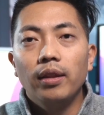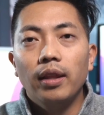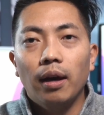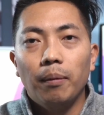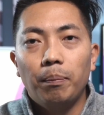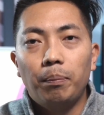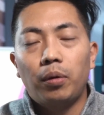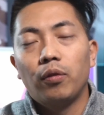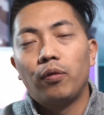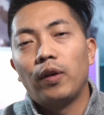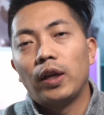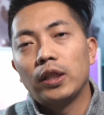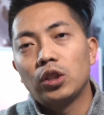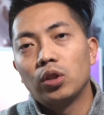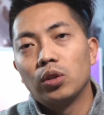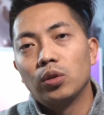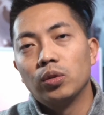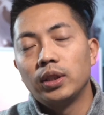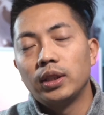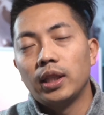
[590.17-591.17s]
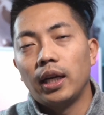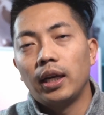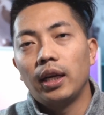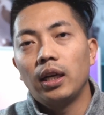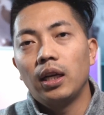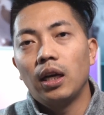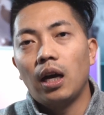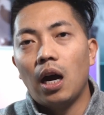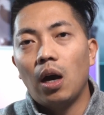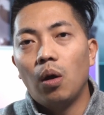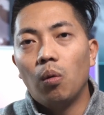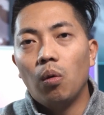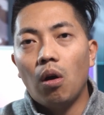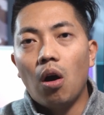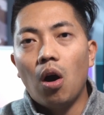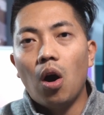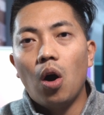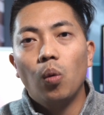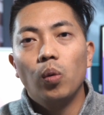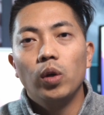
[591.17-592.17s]
the professional setting, I will
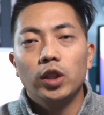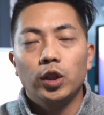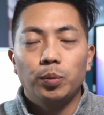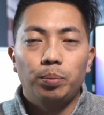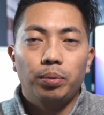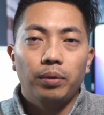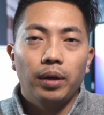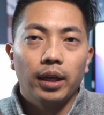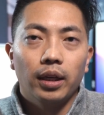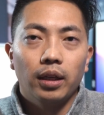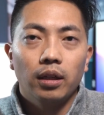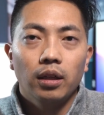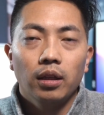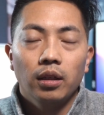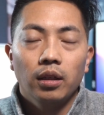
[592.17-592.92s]
always bring